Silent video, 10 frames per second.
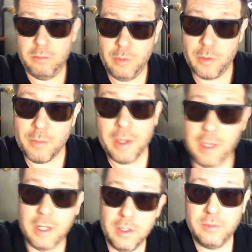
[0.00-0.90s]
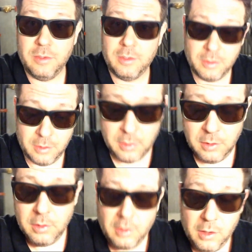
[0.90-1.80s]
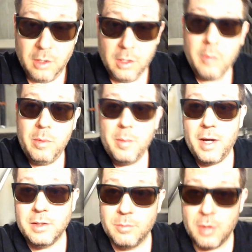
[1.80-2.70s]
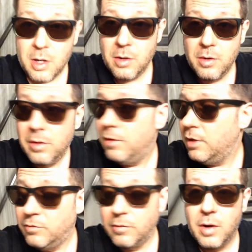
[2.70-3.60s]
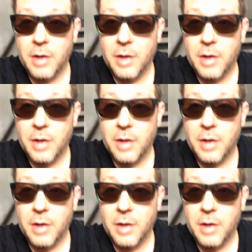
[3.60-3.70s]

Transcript: be with my kitties. I'll be back tomorrow. Thanks for